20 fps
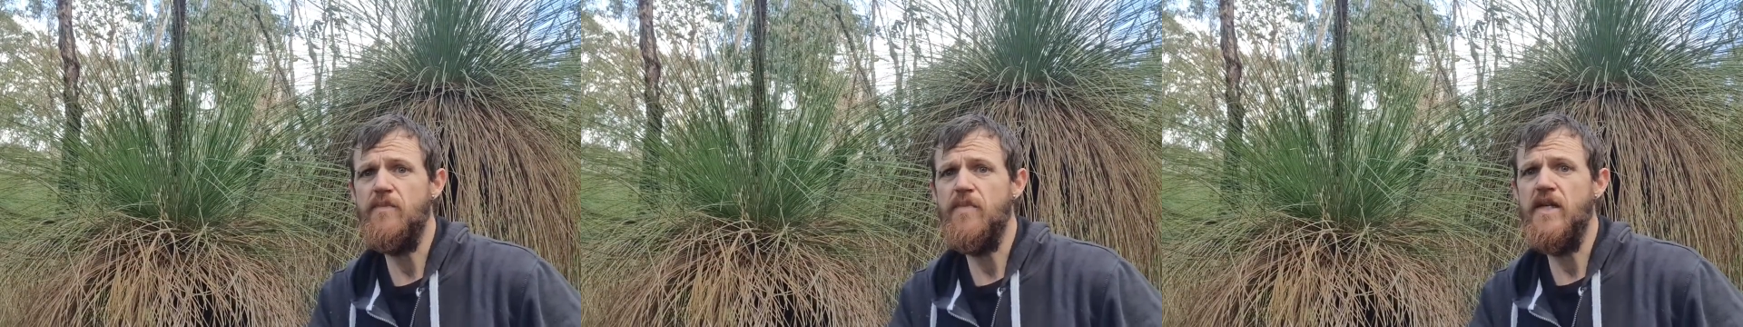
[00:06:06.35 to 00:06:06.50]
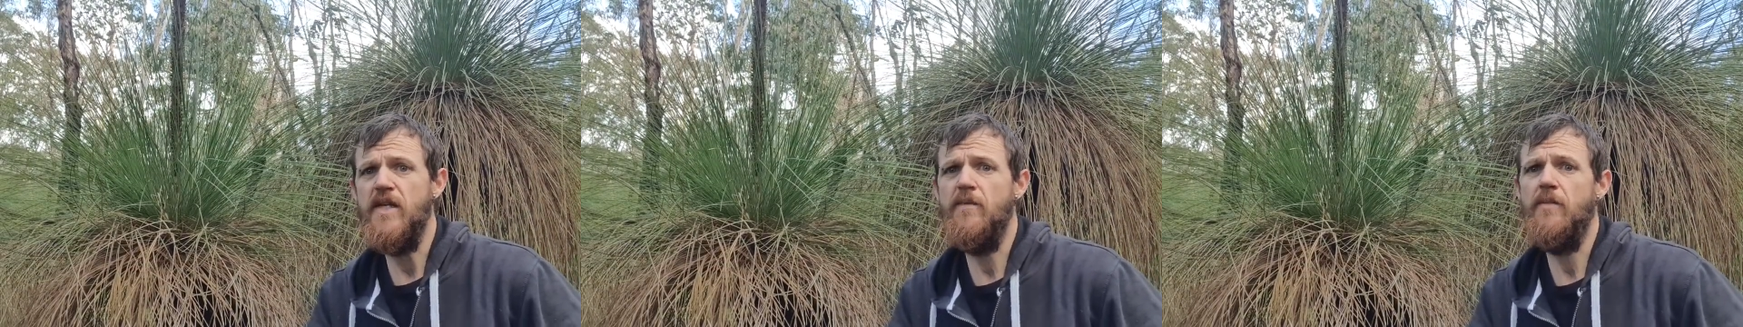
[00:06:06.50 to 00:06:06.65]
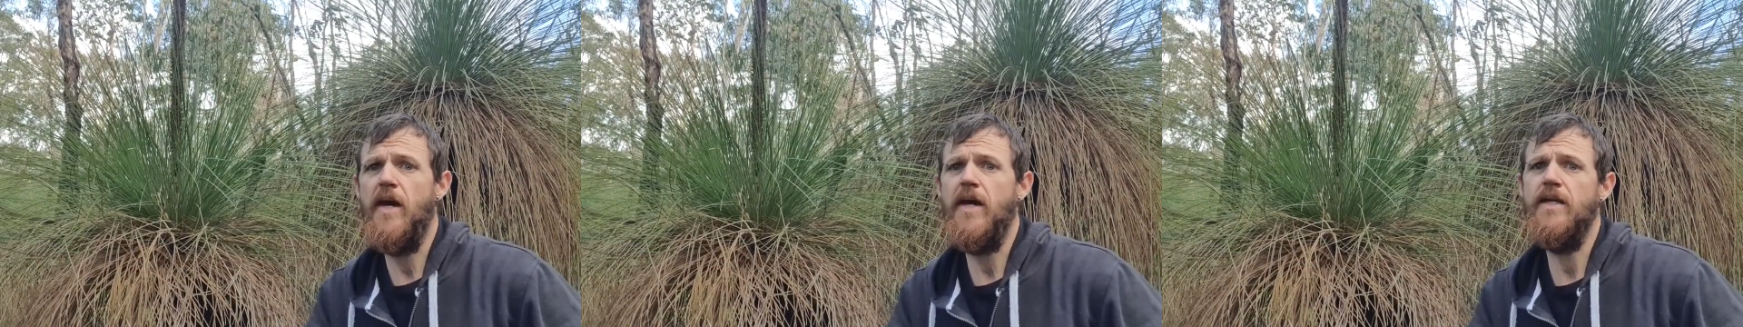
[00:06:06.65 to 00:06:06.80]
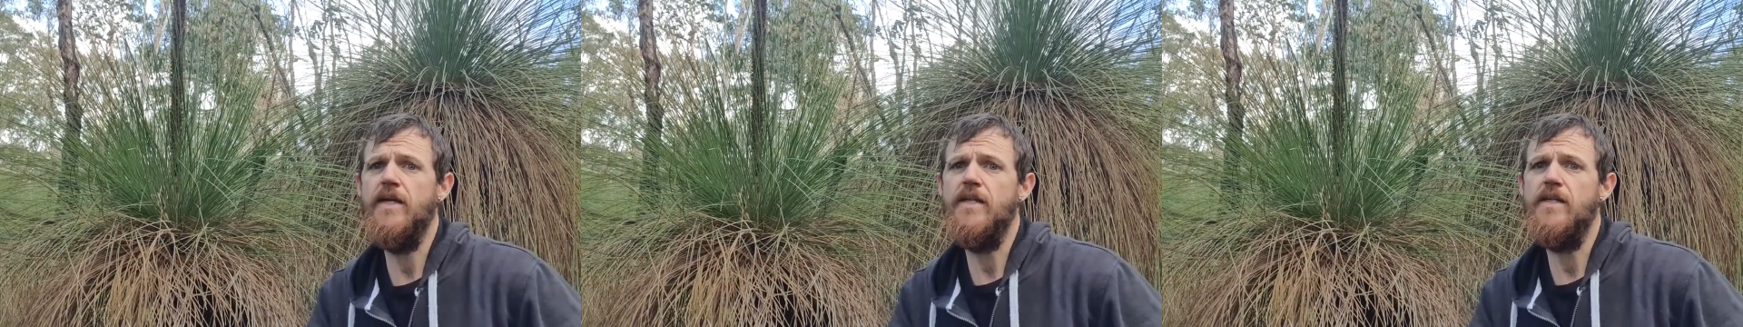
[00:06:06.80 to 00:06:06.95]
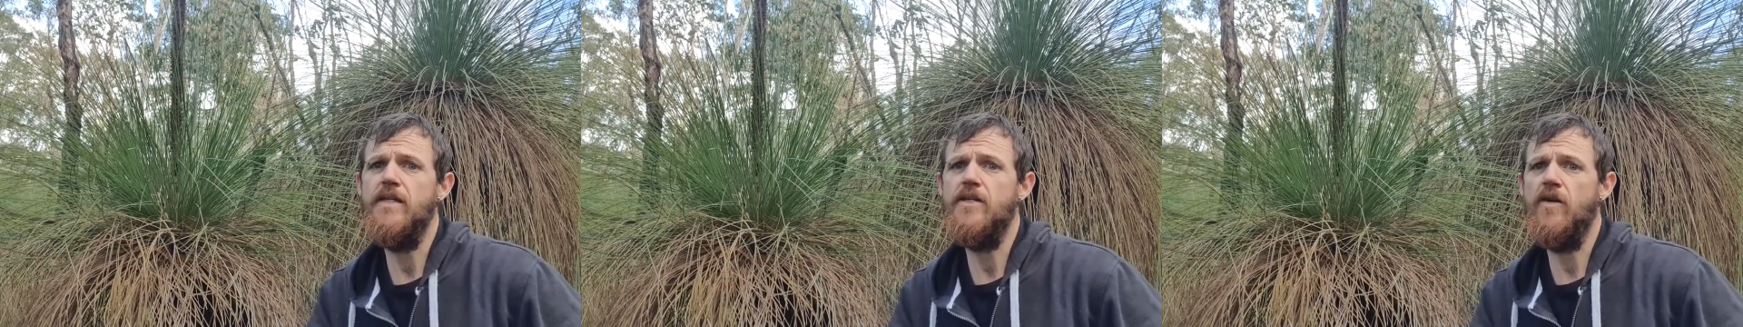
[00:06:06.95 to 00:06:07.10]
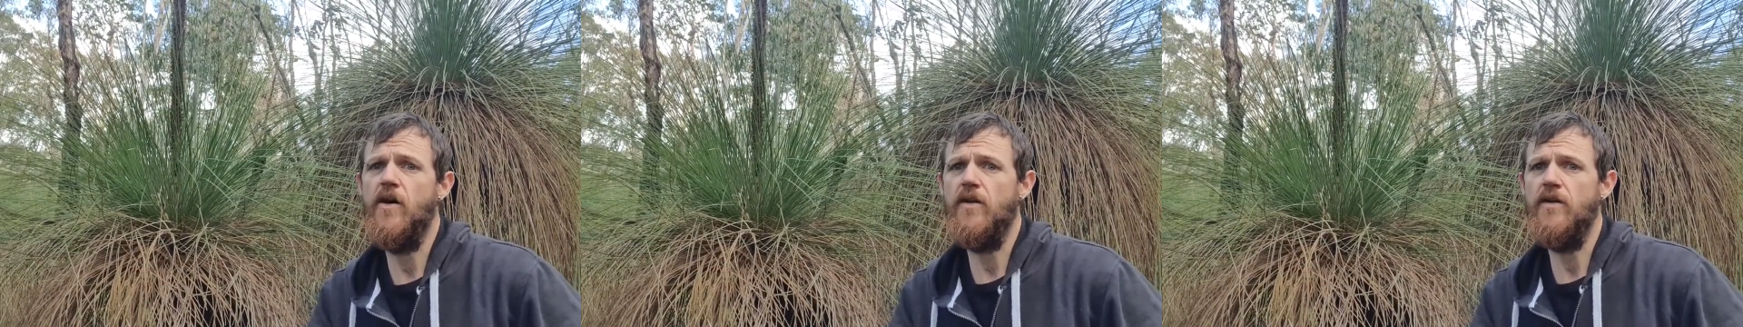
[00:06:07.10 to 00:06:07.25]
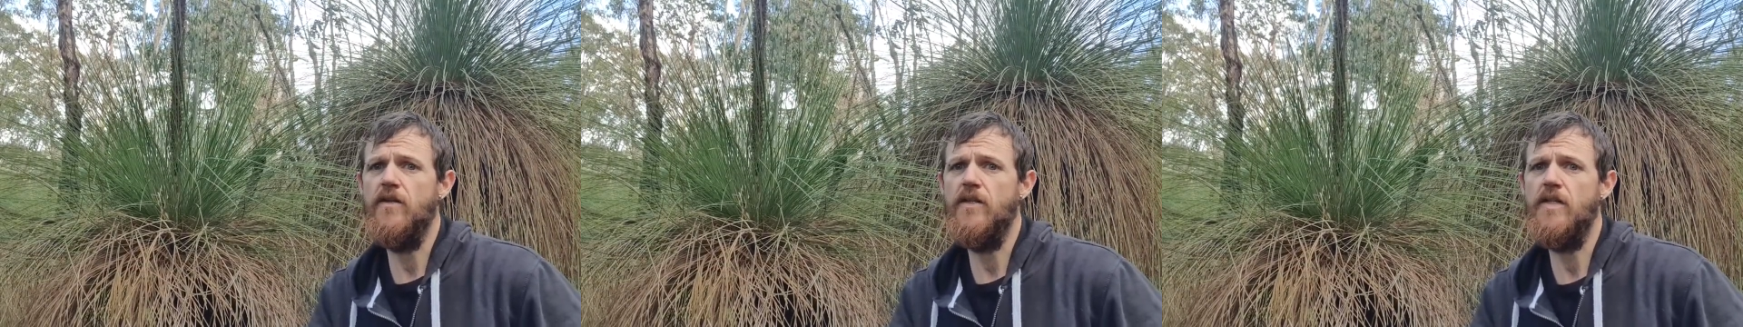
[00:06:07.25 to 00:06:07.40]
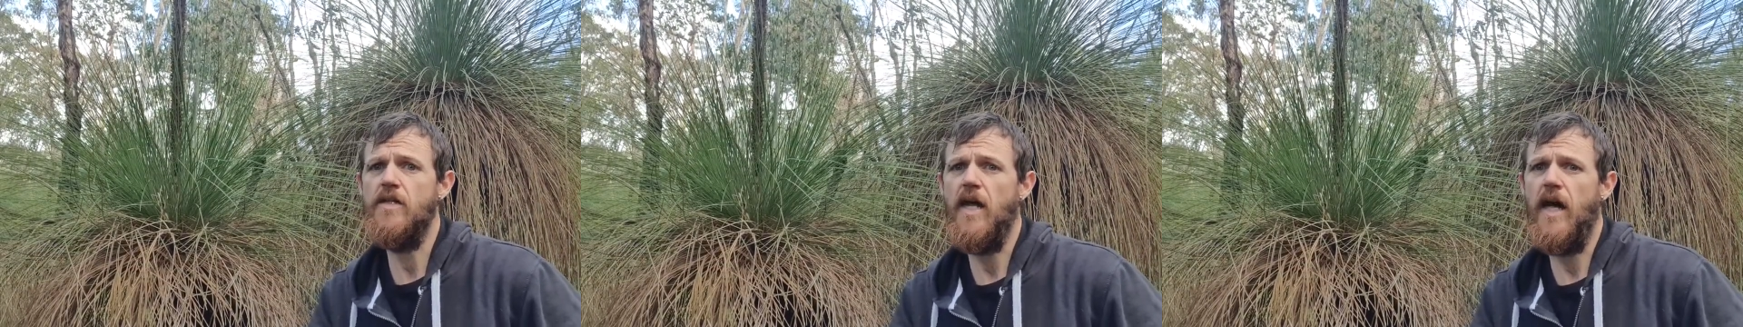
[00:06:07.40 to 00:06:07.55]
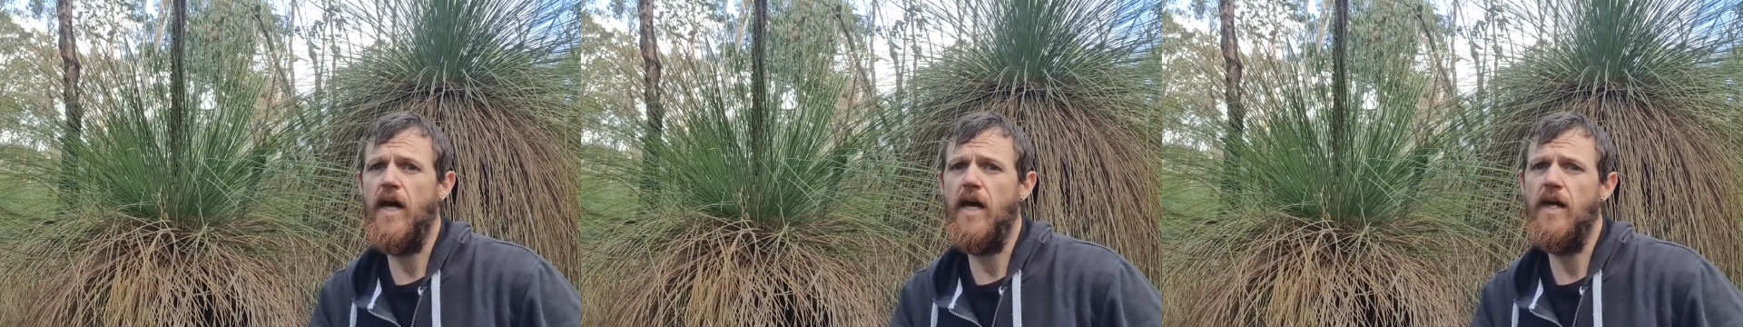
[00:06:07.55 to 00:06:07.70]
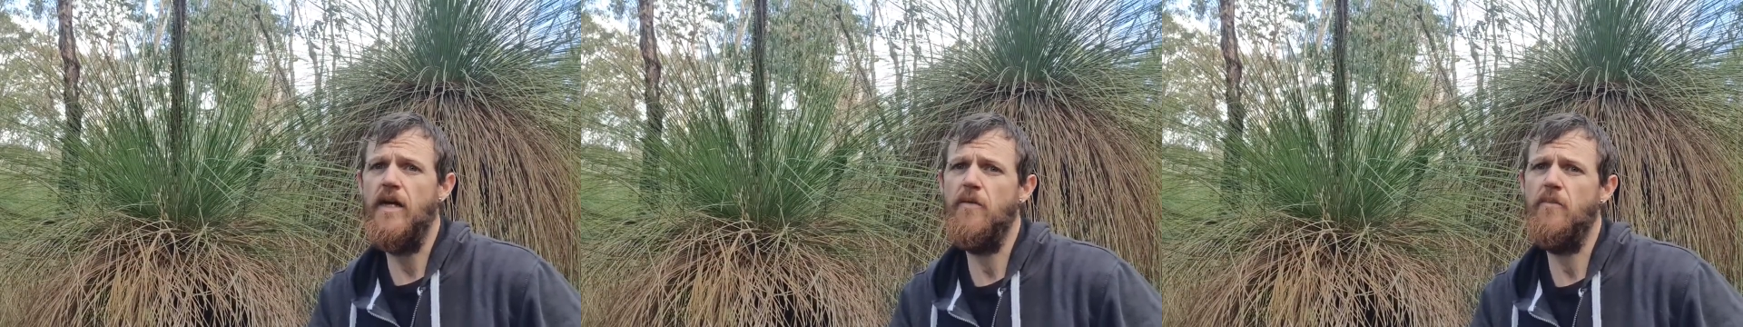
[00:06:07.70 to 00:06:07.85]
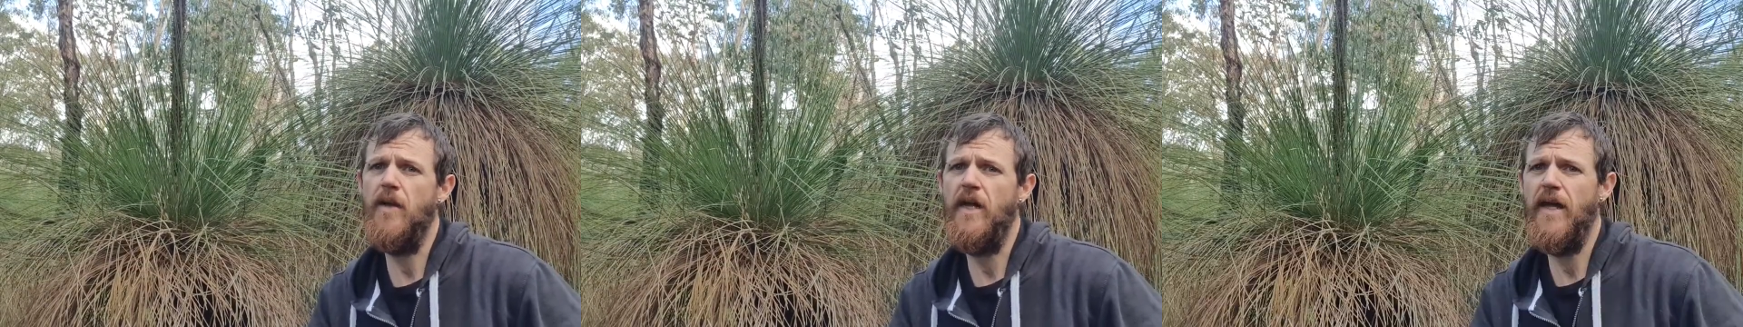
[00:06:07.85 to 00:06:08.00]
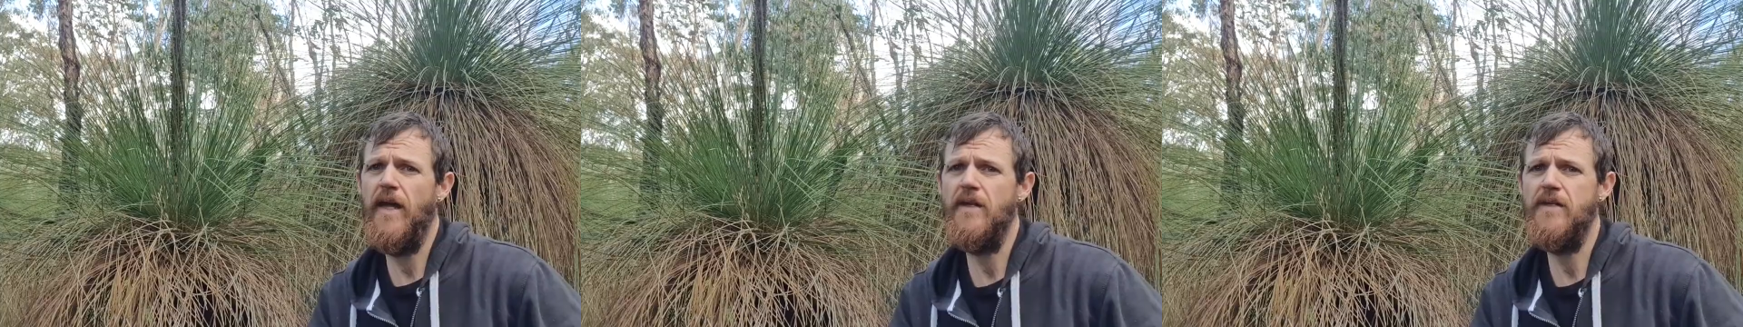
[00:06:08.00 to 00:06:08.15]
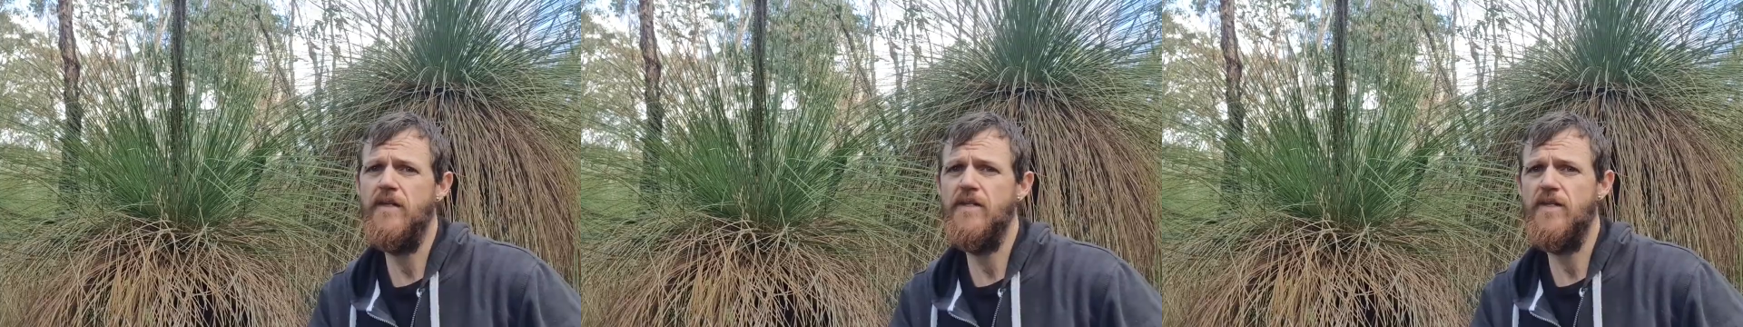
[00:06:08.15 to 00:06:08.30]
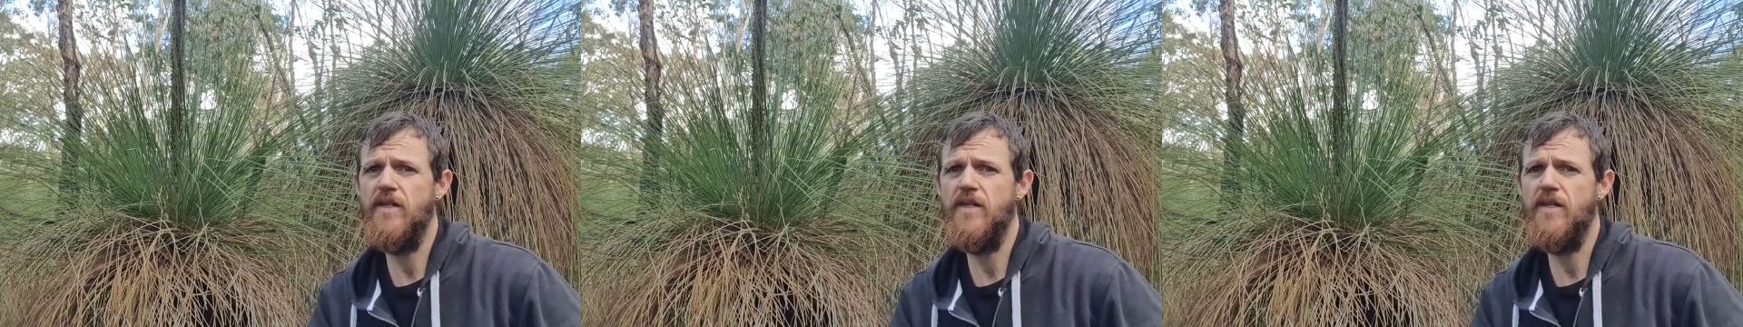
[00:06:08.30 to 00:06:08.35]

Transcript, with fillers: spear making side of this uh, plant.